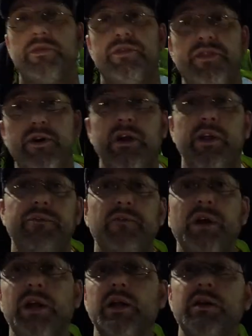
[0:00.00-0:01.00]
$30
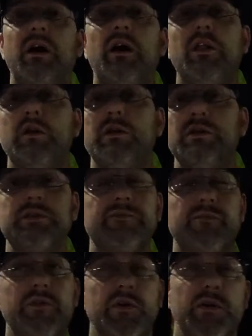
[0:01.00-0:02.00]
friggin'
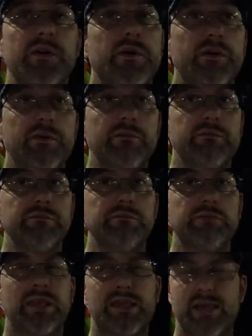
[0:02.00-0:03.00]
for
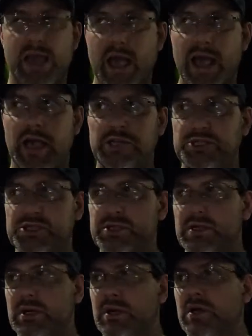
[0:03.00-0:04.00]
cash,
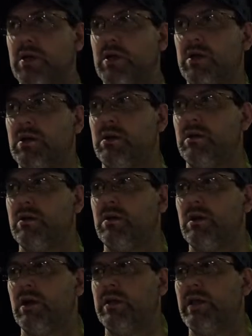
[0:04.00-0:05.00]

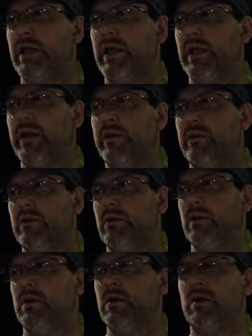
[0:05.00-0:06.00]
and then
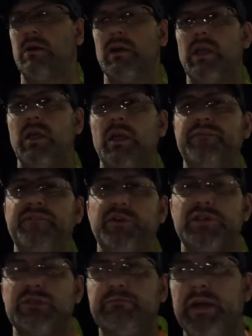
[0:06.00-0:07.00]
if you
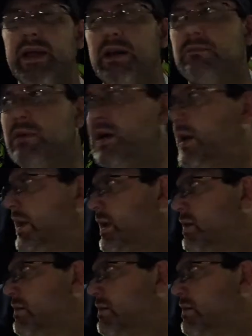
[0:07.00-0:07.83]
spend money